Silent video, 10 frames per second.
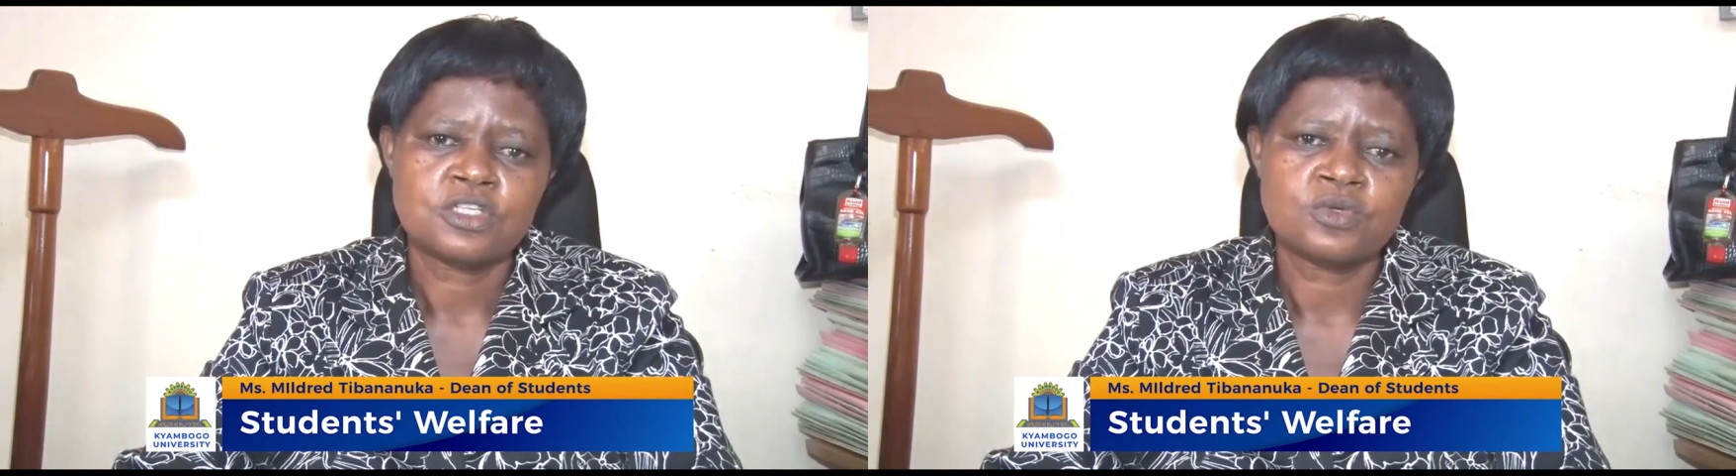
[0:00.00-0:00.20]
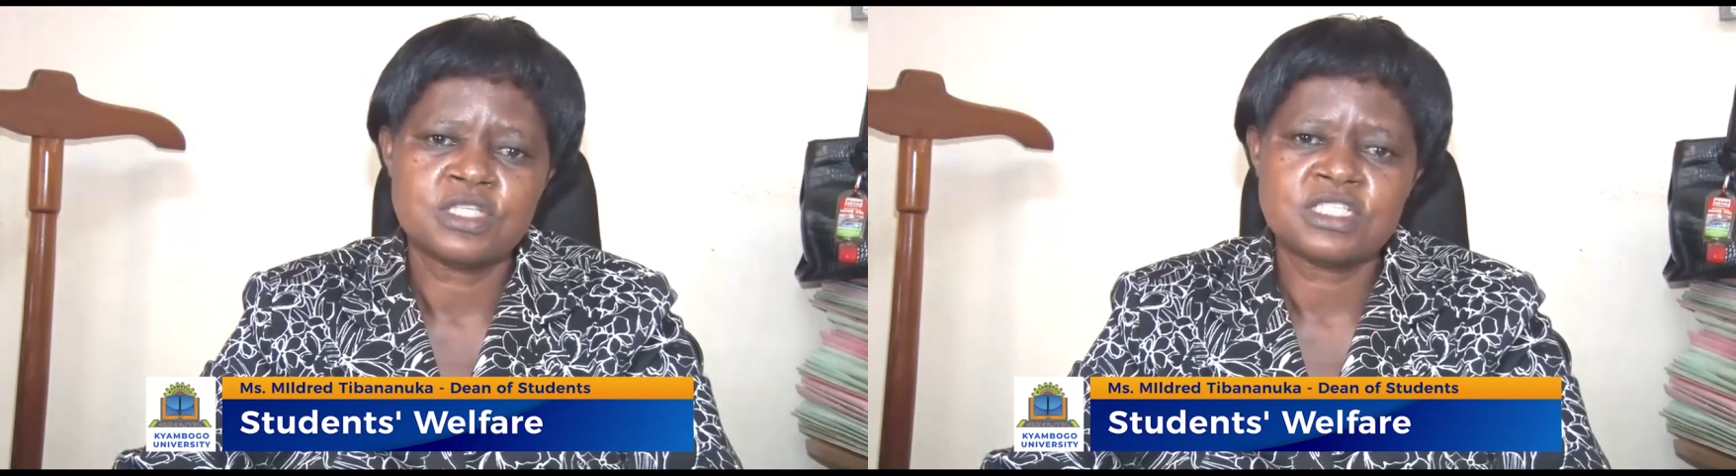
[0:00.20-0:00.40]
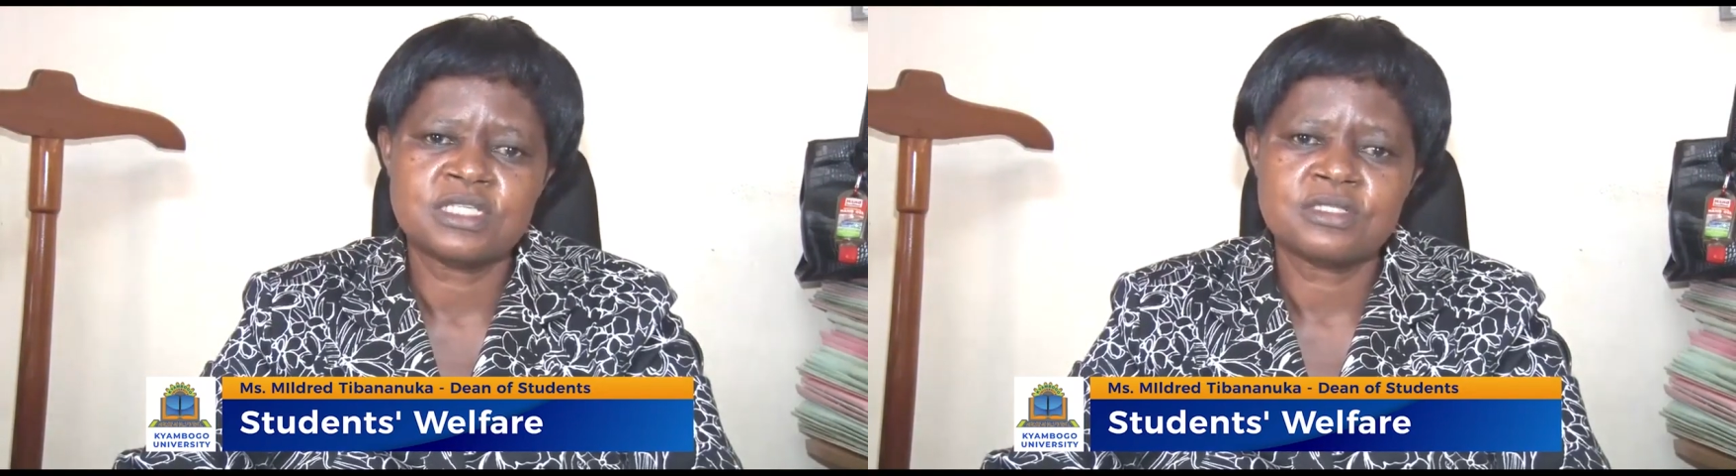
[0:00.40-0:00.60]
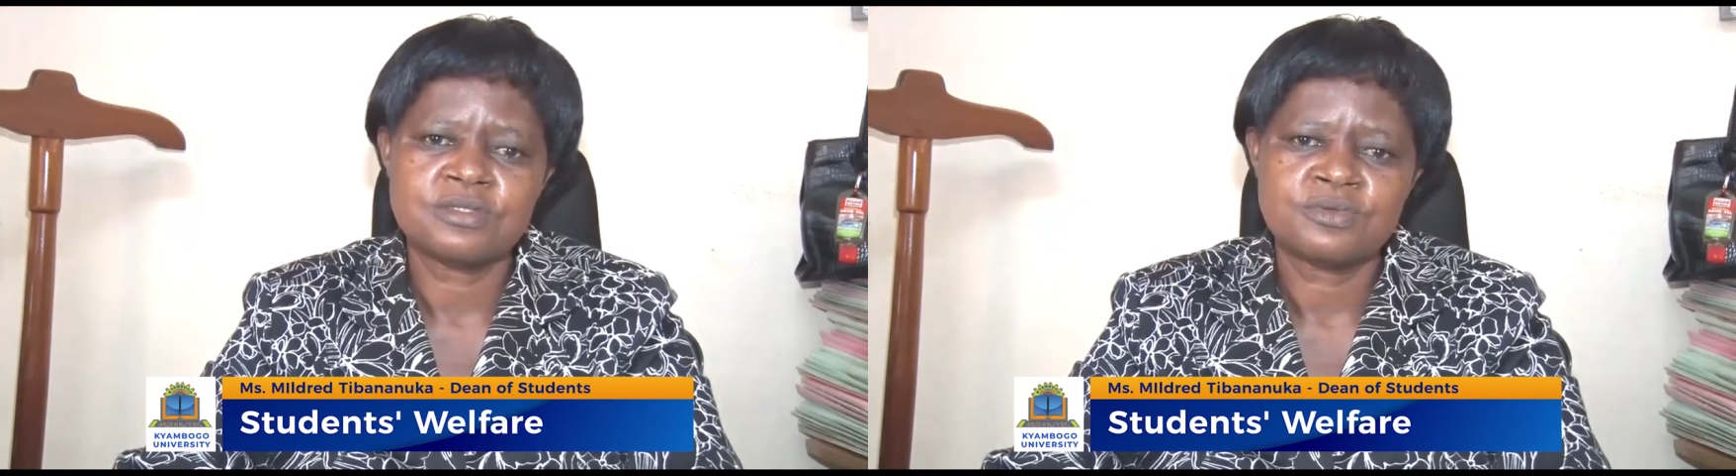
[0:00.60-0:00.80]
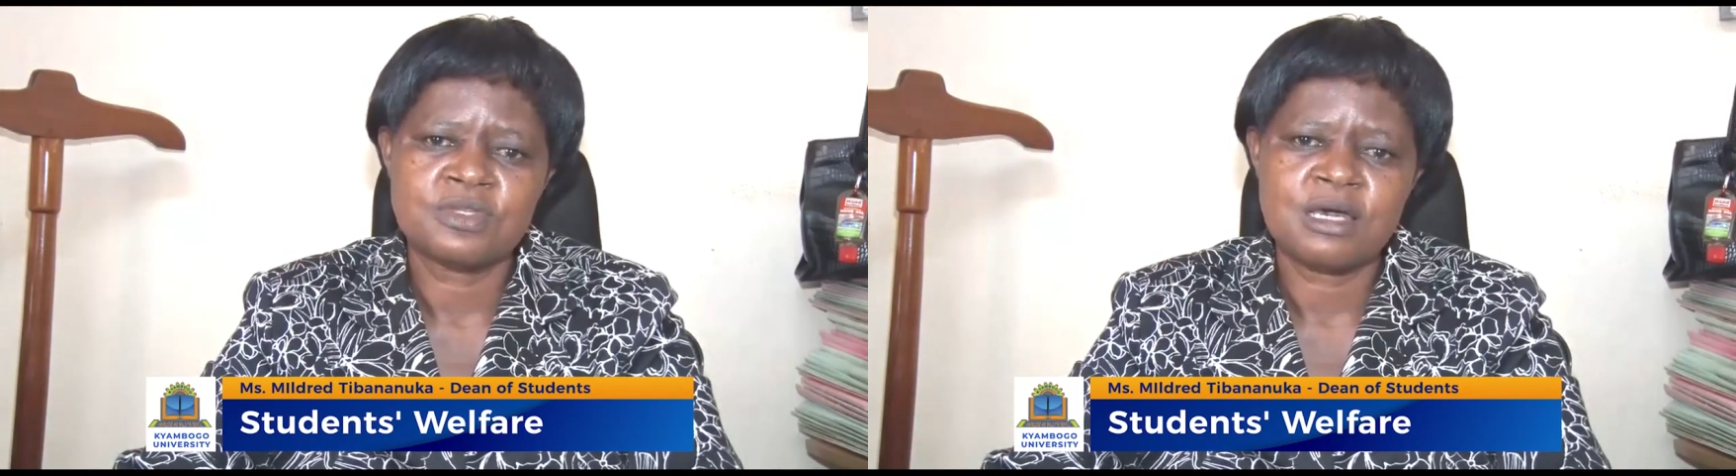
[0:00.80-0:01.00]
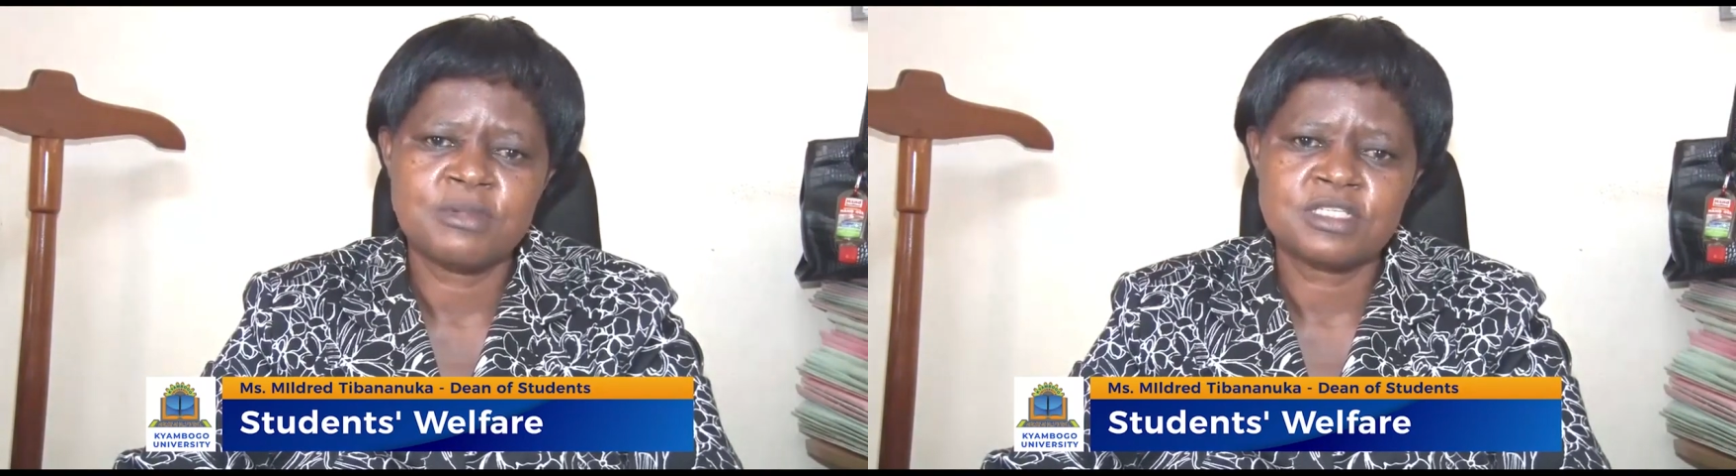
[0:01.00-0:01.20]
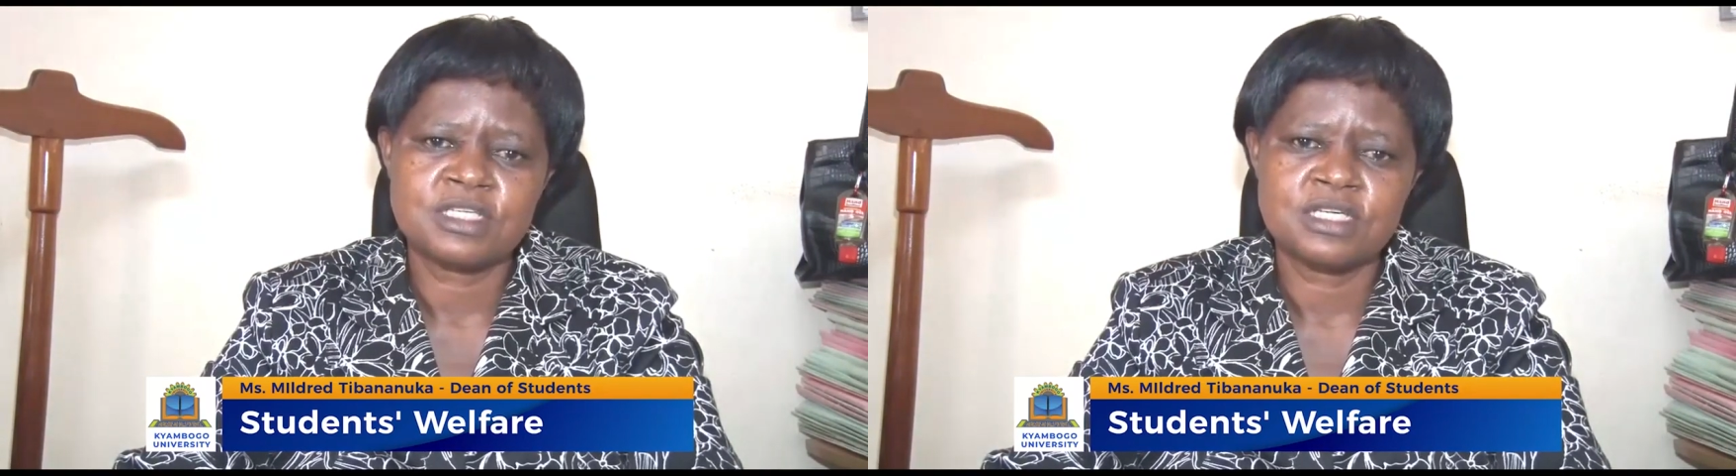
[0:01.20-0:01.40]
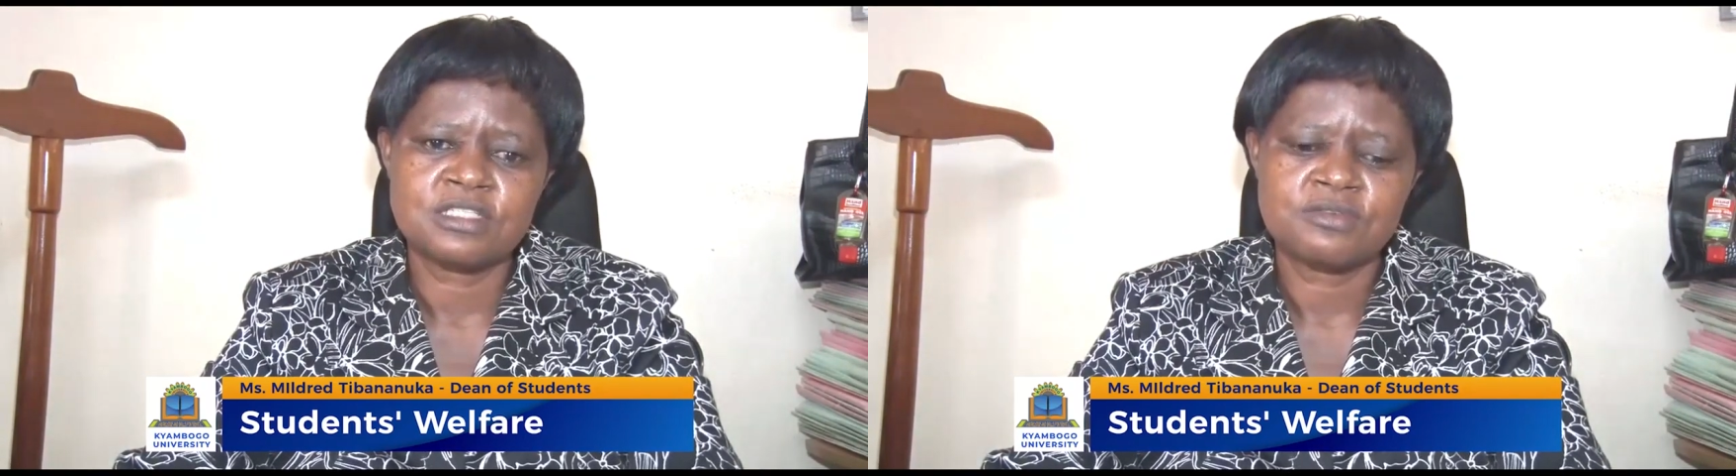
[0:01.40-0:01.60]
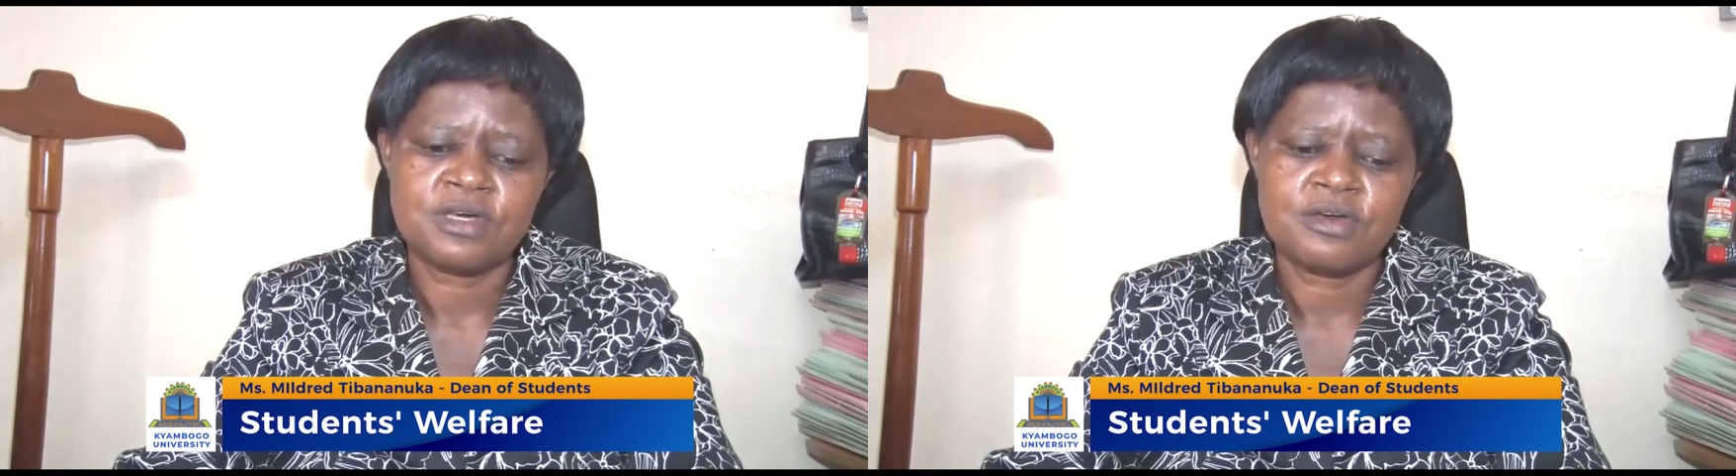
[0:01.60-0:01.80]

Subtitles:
to listen to their messages